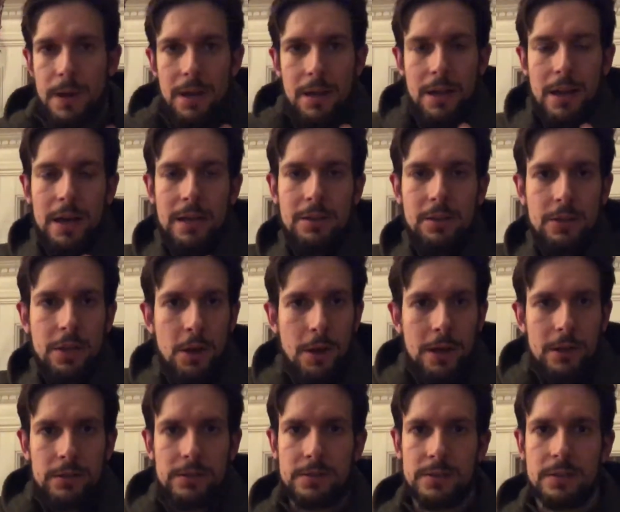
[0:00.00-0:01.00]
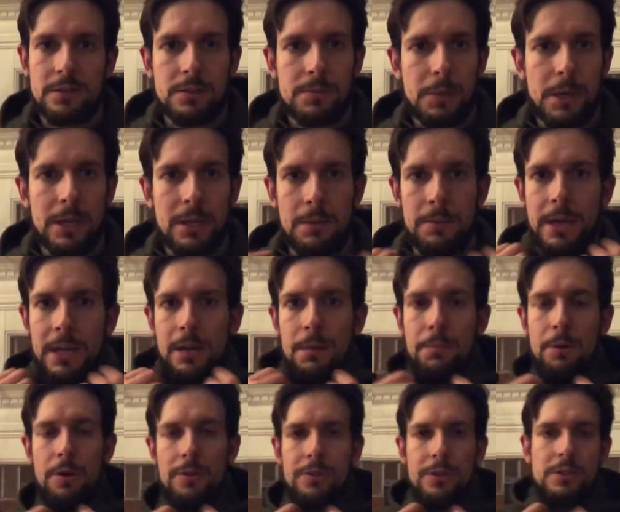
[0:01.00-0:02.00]
I don't know how else to explain it, man. I
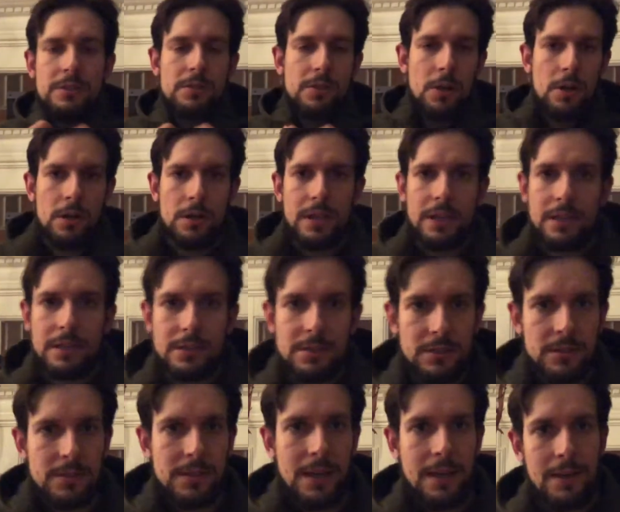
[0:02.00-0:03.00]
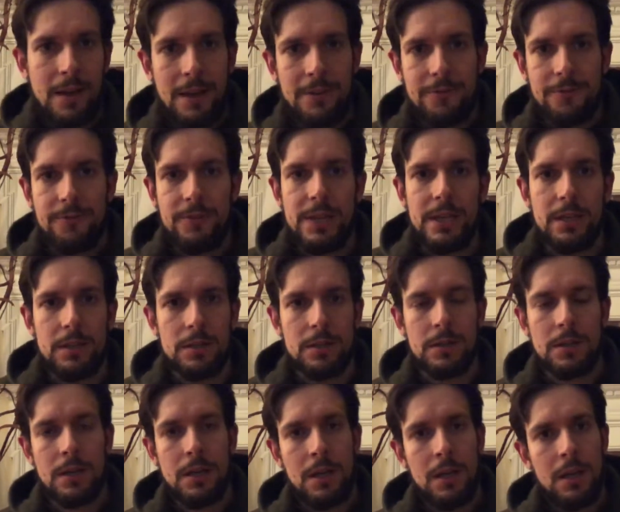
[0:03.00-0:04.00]
put this on and I
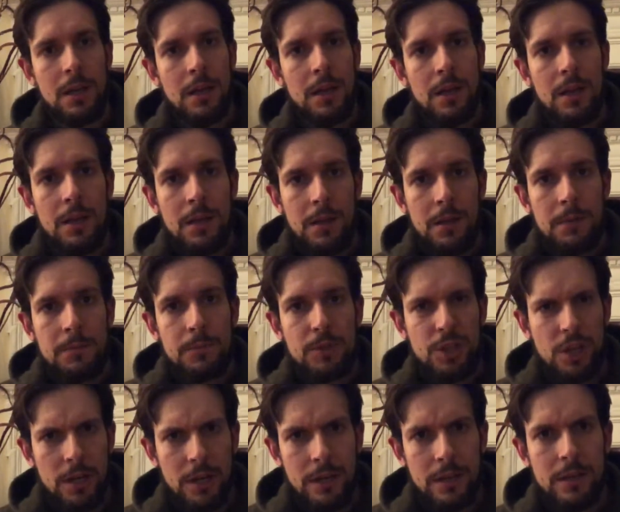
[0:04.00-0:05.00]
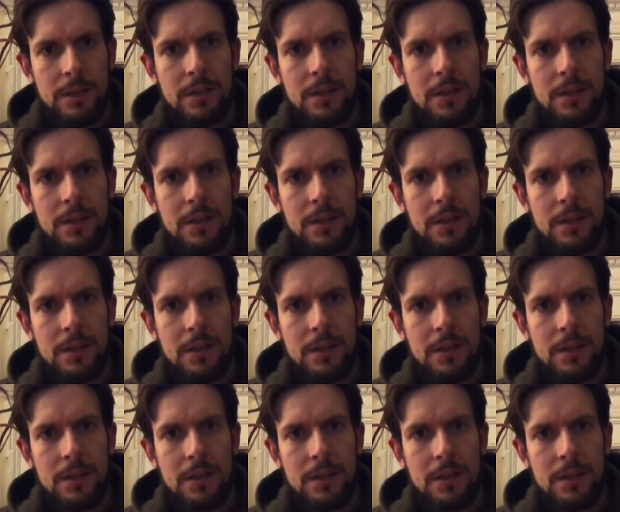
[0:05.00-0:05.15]
feel good.